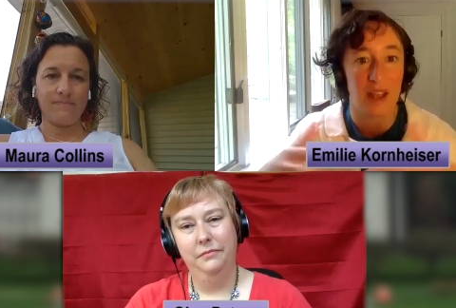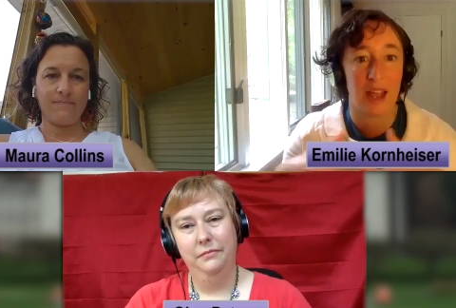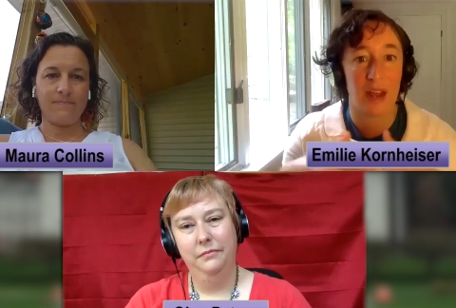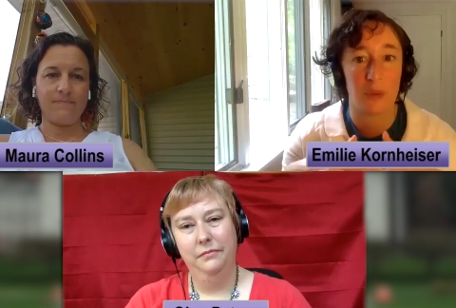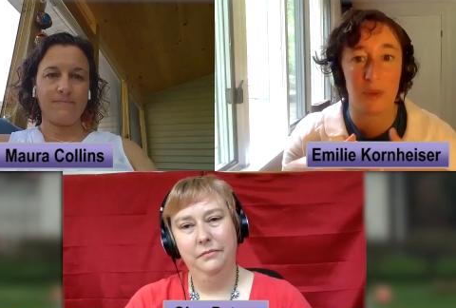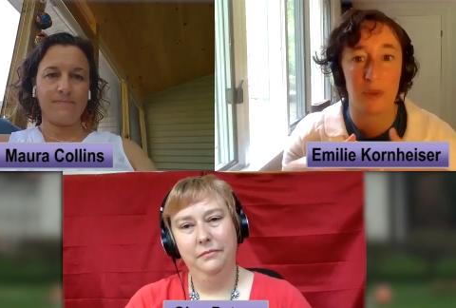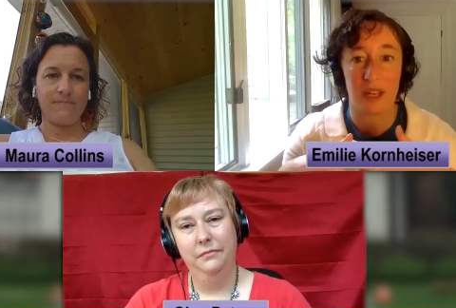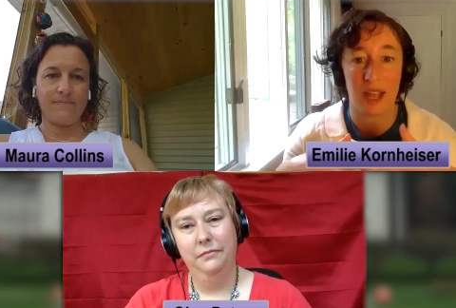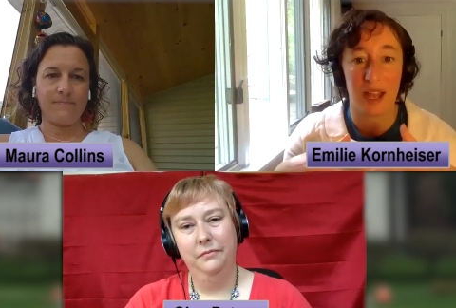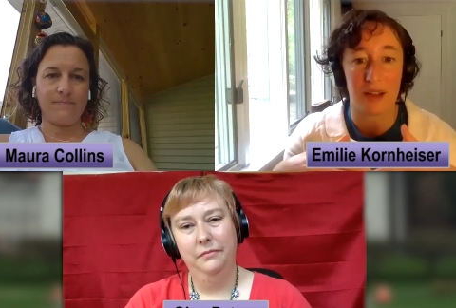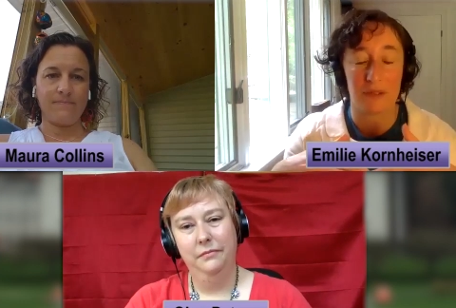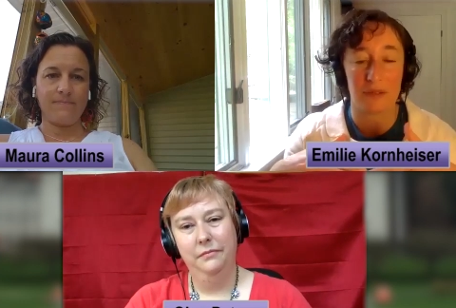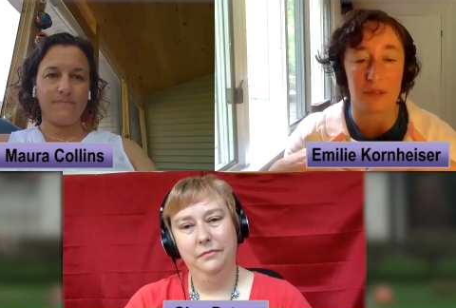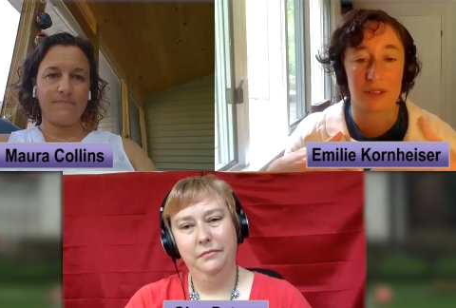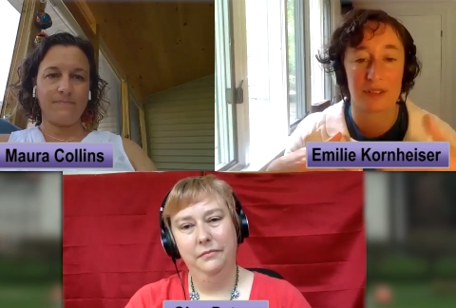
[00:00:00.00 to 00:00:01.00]
Speaker 1: And we
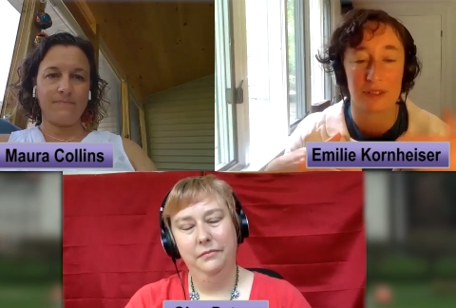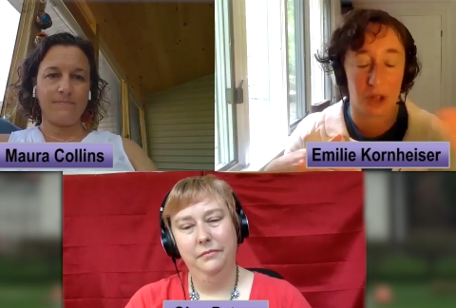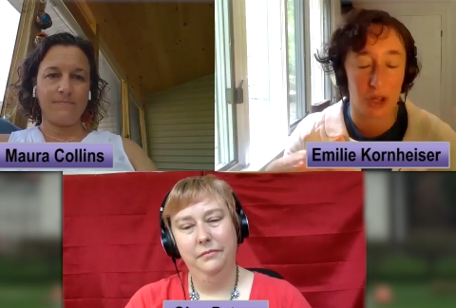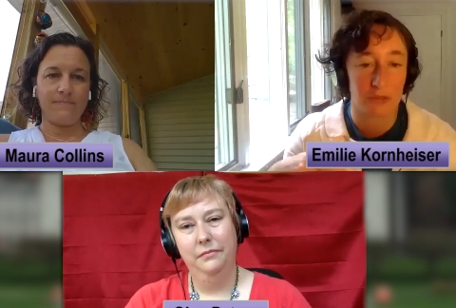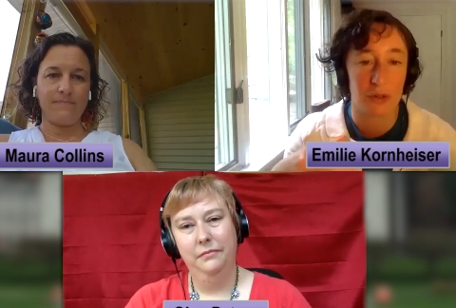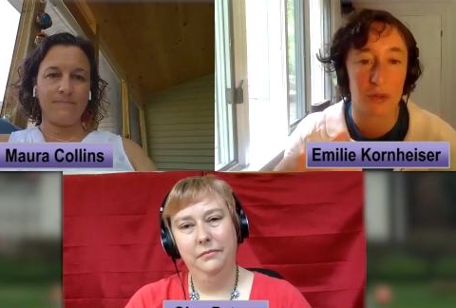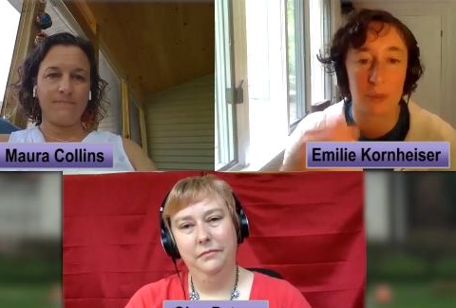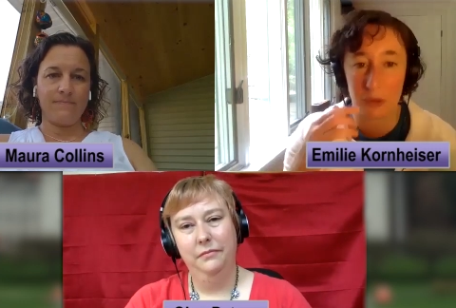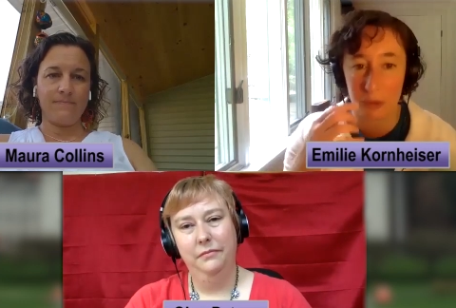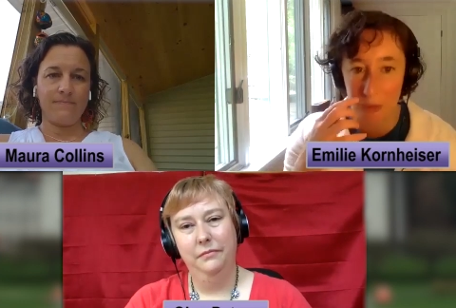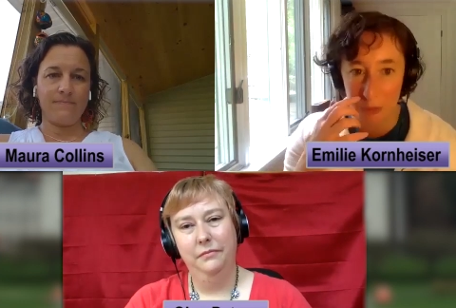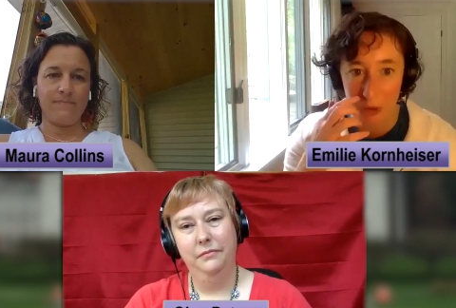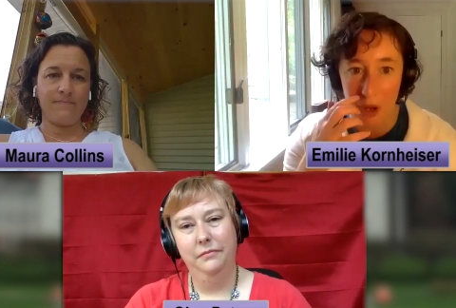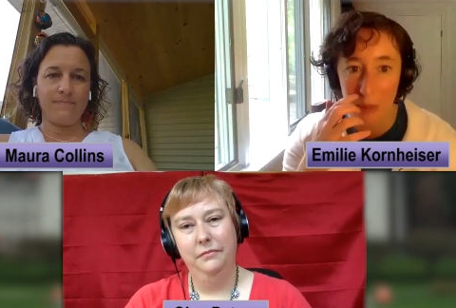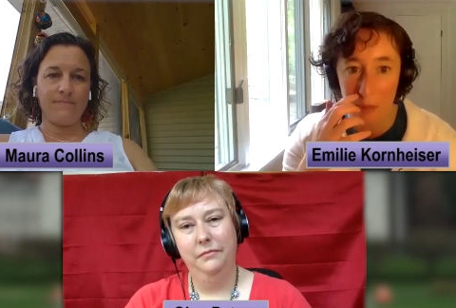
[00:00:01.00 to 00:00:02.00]
have solvable
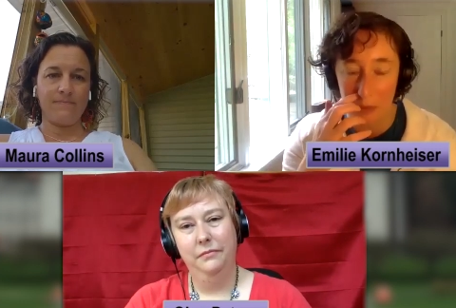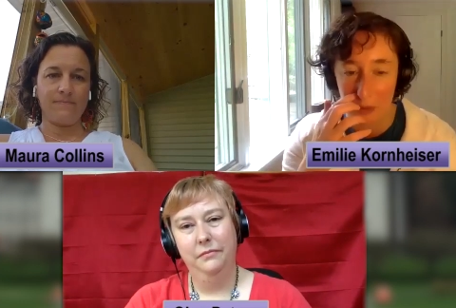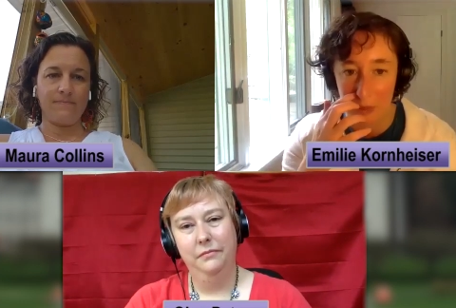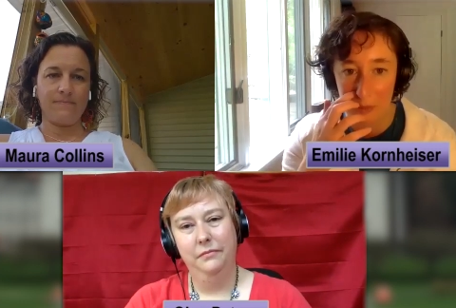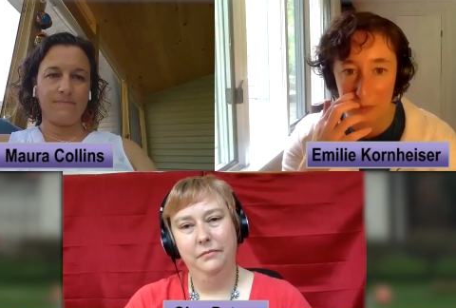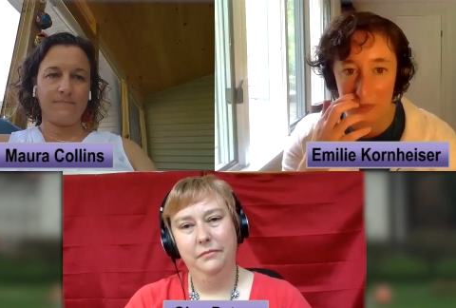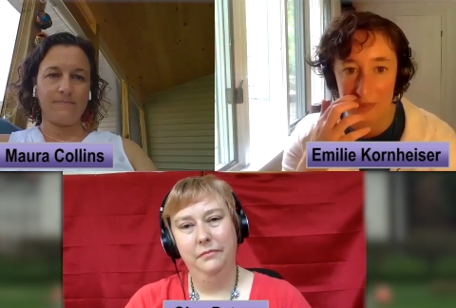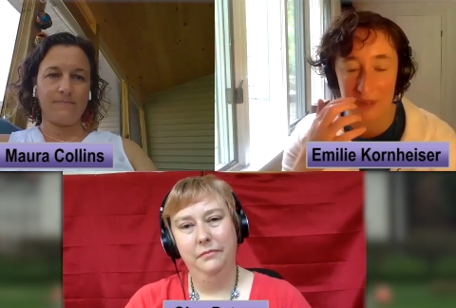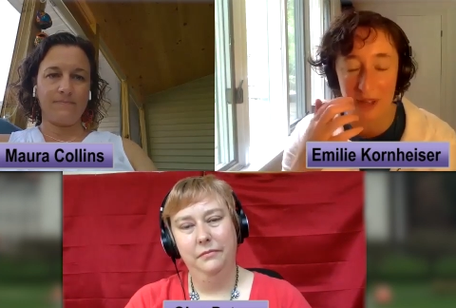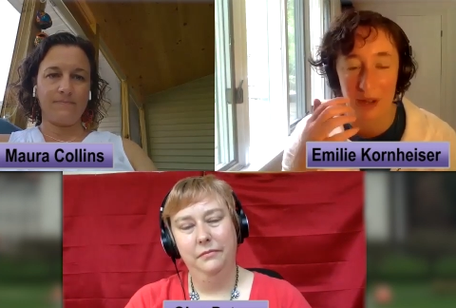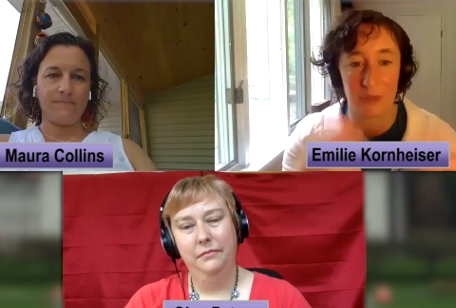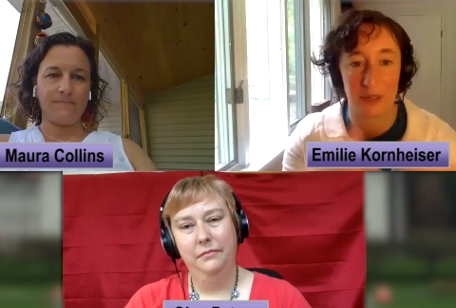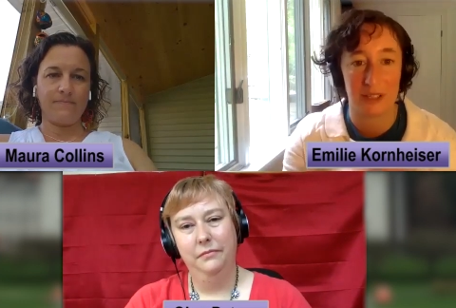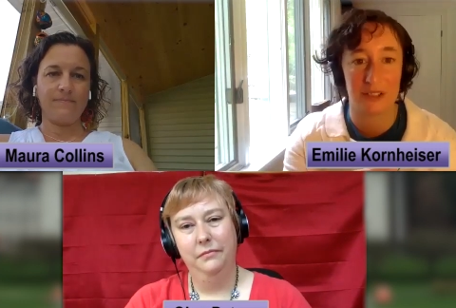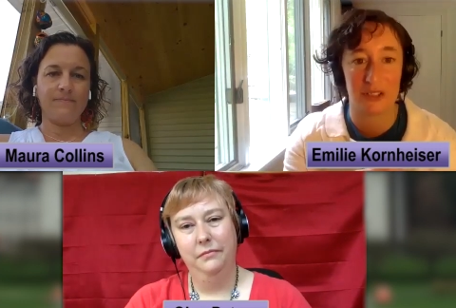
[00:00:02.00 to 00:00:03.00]
problems that
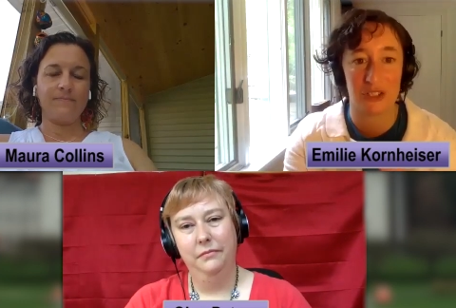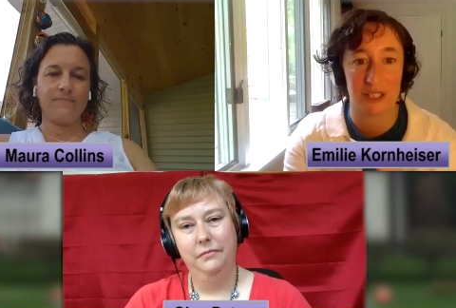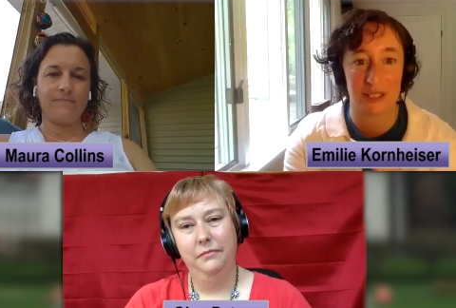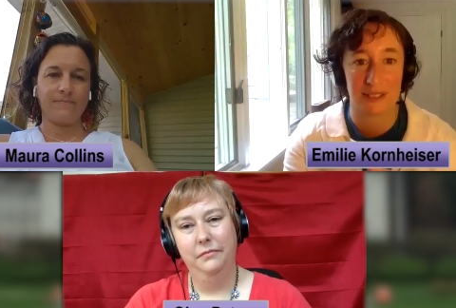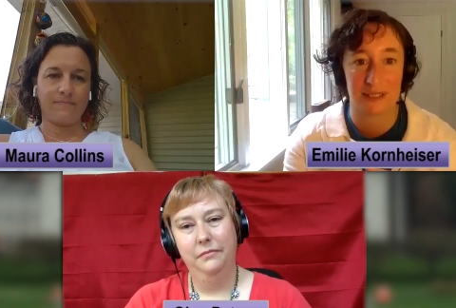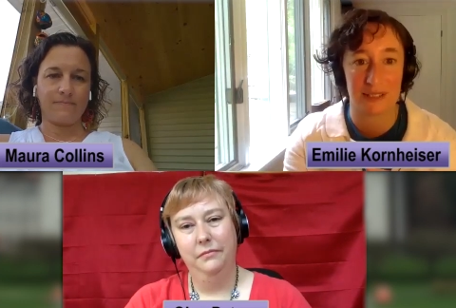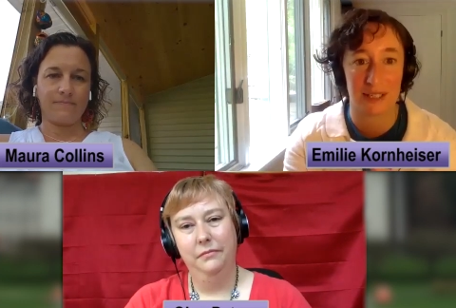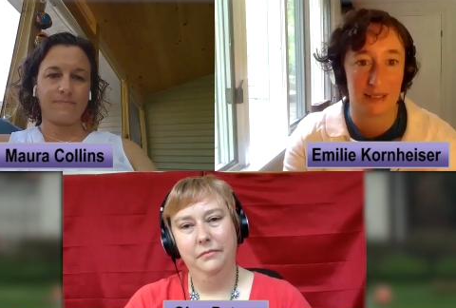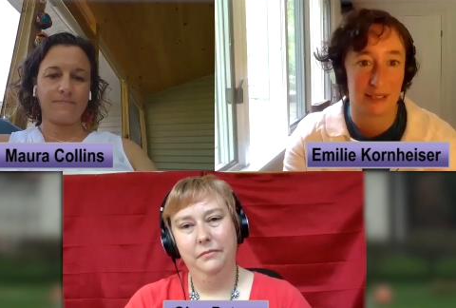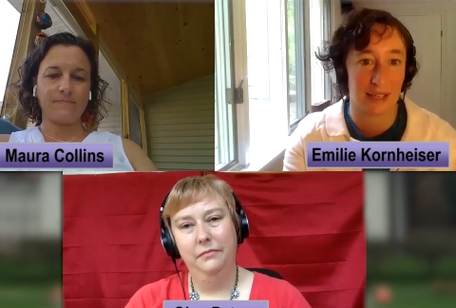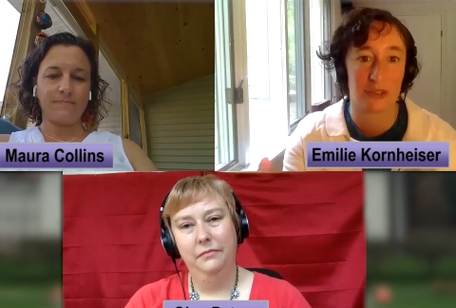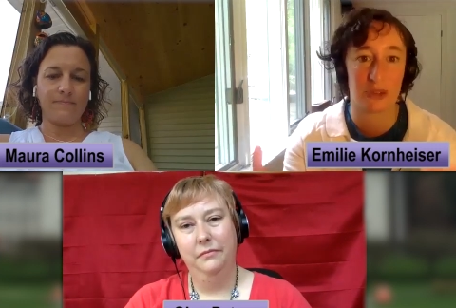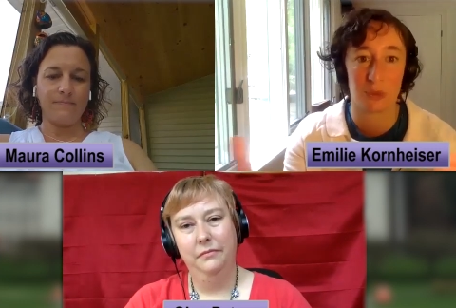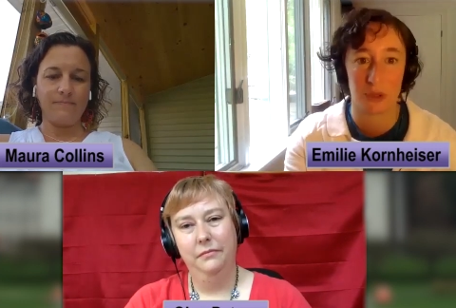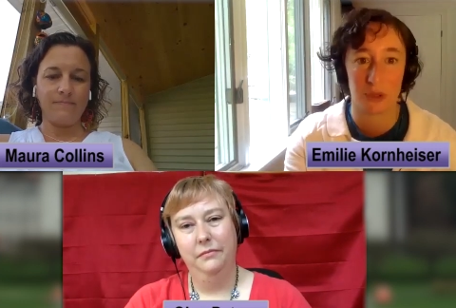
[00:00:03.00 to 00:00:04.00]
we could just say,
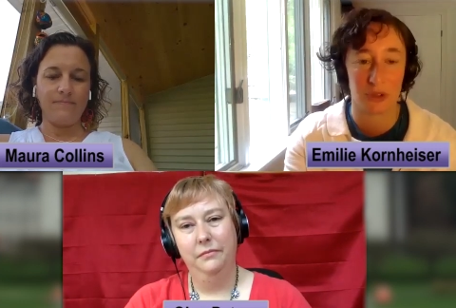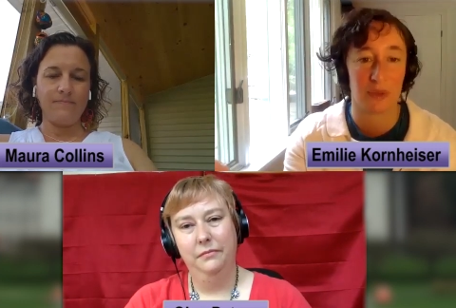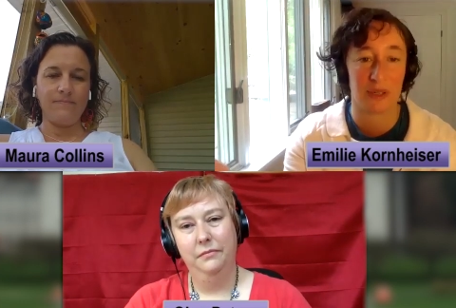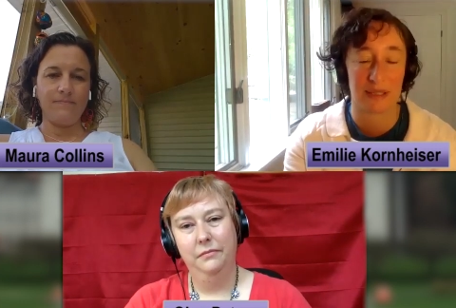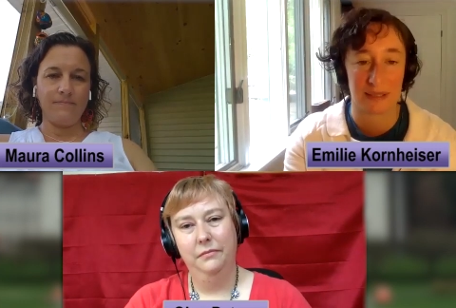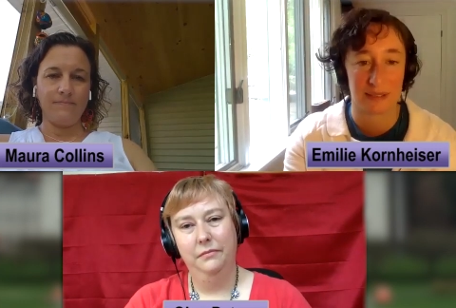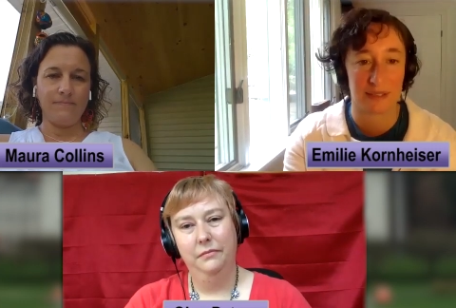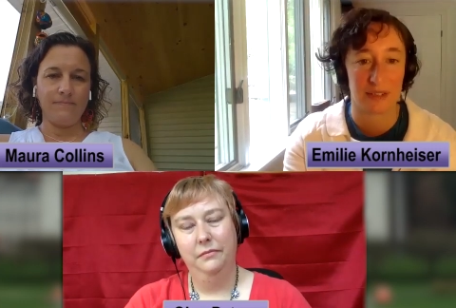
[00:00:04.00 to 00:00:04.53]
yes, we're going to